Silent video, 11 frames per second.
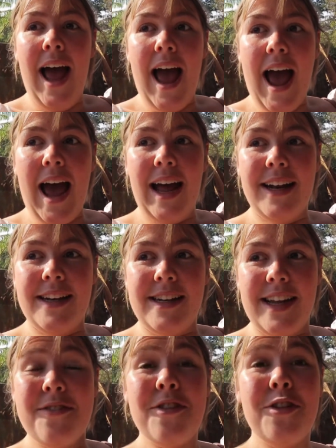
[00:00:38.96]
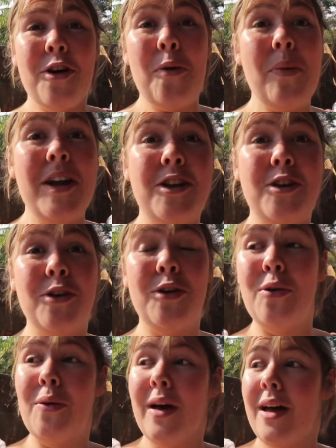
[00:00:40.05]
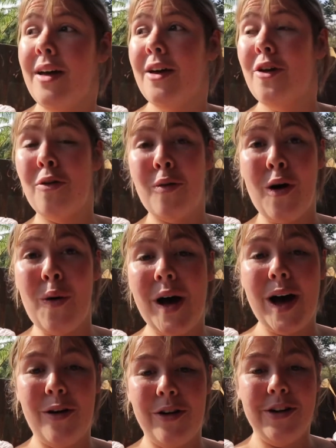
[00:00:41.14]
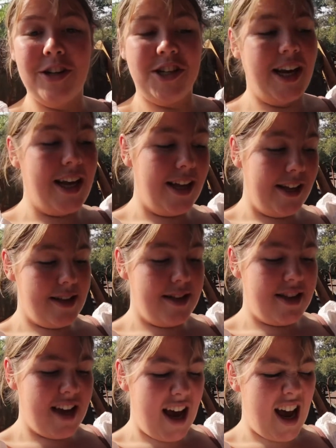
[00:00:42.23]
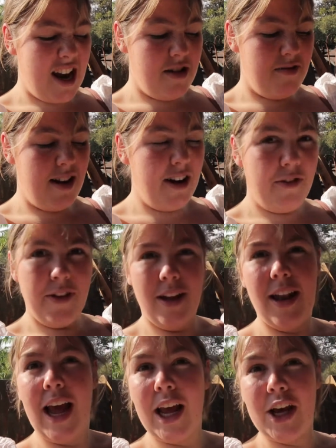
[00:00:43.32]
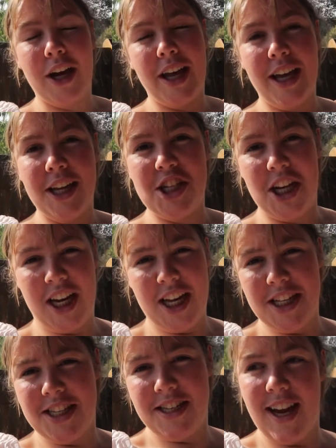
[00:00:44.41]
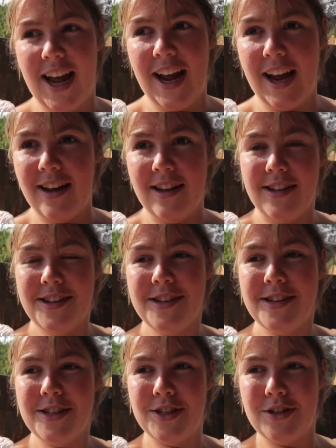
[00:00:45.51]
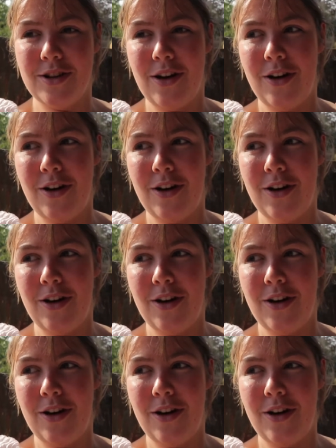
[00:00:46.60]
And even though we do grow our own chickens, I didn't really feel like cooking chicken today, so